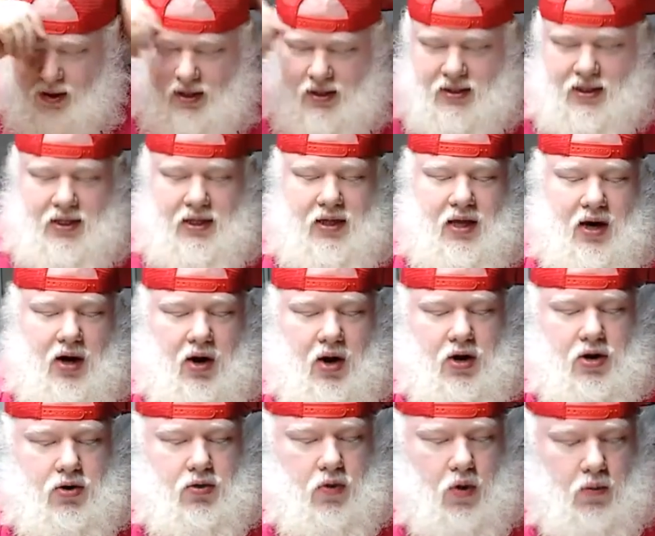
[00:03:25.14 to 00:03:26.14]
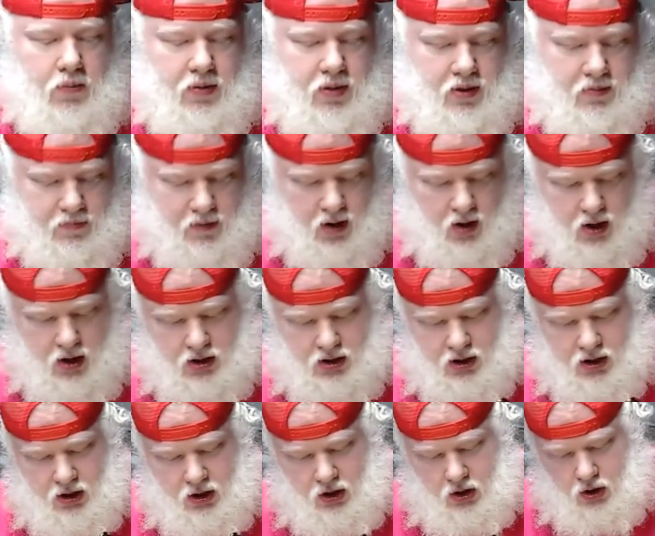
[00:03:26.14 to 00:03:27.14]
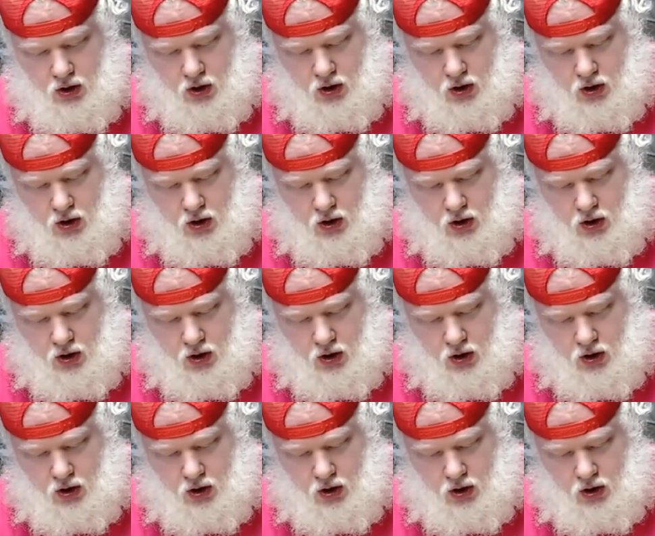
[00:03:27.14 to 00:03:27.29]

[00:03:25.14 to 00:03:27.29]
they sit there and you open the box and